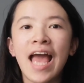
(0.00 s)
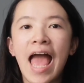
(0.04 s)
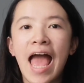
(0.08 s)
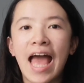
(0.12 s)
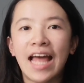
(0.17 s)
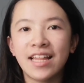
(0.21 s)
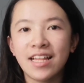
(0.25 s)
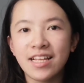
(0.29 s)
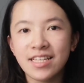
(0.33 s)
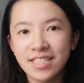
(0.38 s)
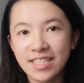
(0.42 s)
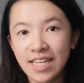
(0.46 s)

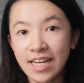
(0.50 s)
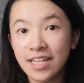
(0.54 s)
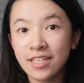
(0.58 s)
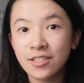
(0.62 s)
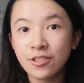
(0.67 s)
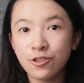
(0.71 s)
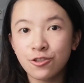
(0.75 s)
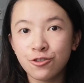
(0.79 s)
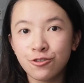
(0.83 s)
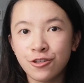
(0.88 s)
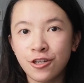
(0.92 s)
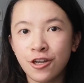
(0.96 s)
and the
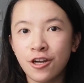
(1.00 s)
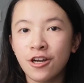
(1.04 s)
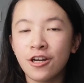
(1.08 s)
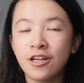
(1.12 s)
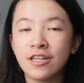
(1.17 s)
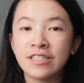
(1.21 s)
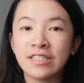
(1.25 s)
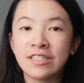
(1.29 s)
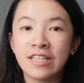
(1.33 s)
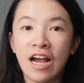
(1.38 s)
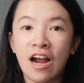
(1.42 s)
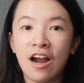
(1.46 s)
second two
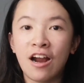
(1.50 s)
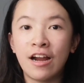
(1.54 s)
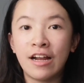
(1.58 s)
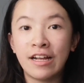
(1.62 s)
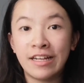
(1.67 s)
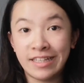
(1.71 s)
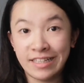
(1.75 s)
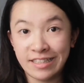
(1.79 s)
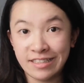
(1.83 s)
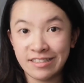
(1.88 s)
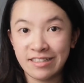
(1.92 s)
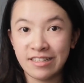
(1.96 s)
years are
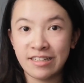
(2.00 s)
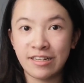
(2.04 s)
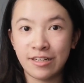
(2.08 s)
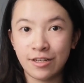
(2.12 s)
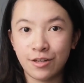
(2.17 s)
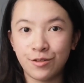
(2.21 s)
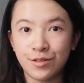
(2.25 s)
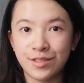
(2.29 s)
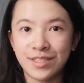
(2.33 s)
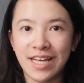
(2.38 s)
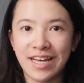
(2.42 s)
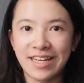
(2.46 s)
in
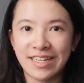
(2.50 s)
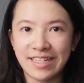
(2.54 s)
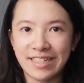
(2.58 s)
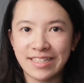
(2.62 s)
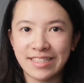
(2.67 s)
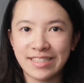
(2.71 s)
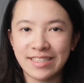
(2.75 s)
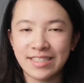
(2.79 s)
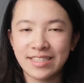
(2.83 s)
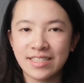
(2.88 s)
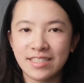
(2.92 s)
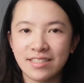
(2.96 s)
clinical
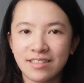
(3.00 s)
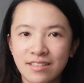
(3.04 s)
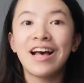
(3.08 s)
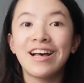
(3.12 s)
settings.